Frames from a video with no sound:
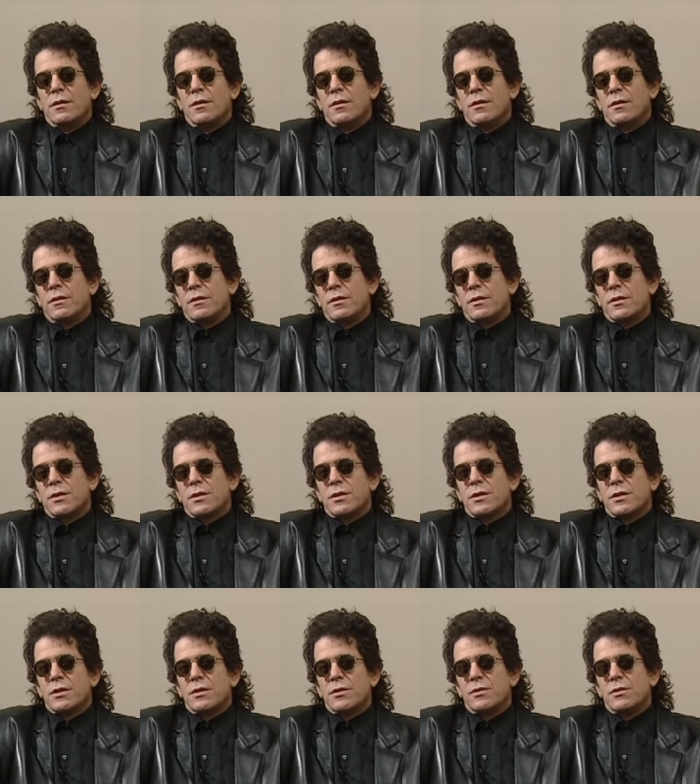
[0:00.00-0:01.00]
Uh,
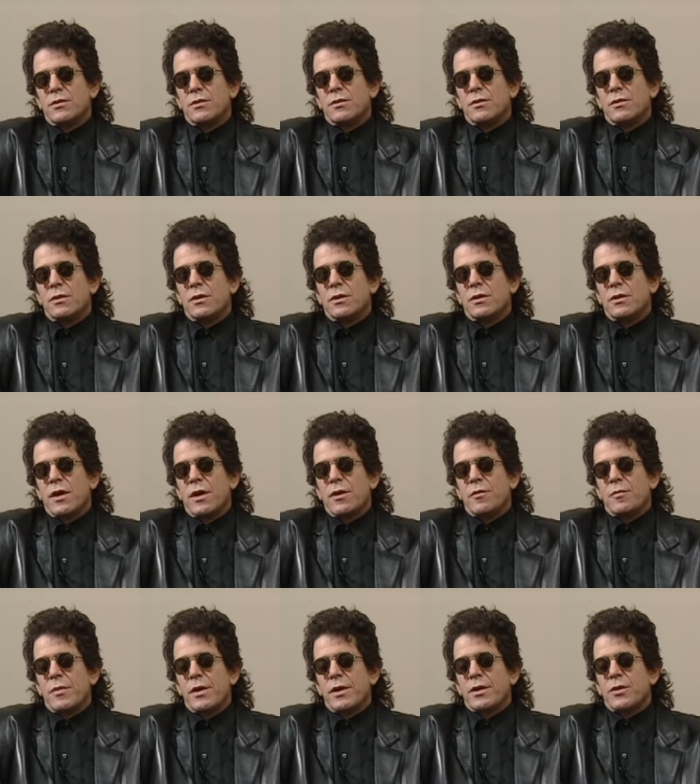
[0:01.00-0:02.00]
so a
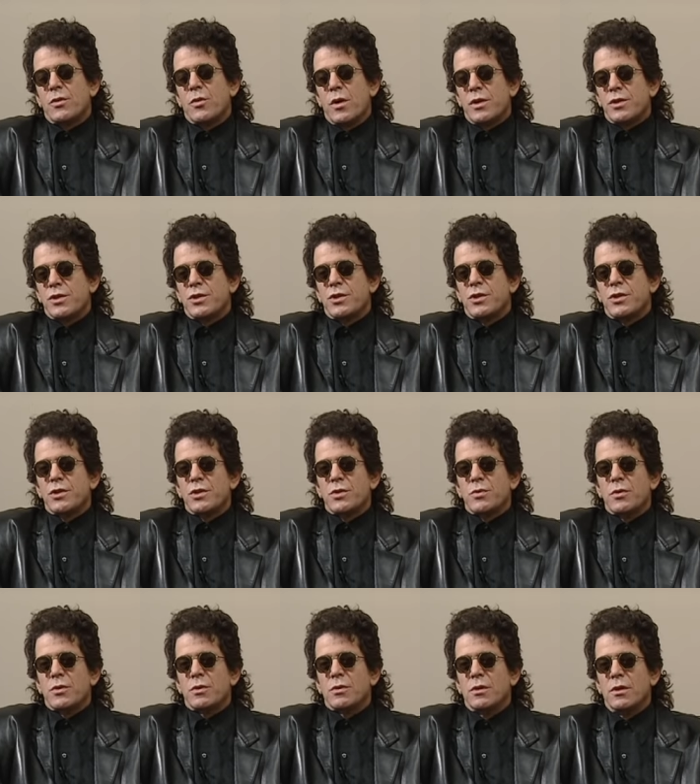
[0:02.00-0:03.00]
lot of my
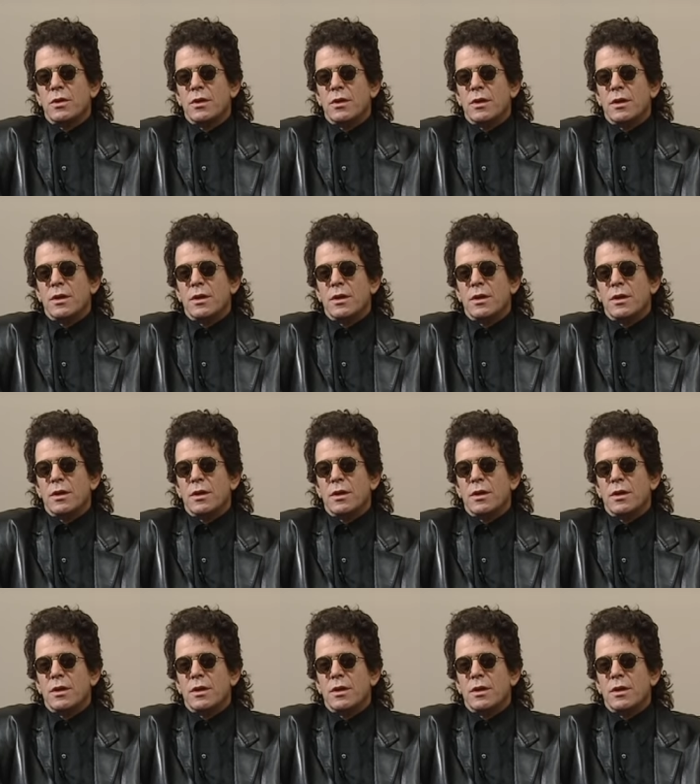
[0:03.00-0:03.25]
questions were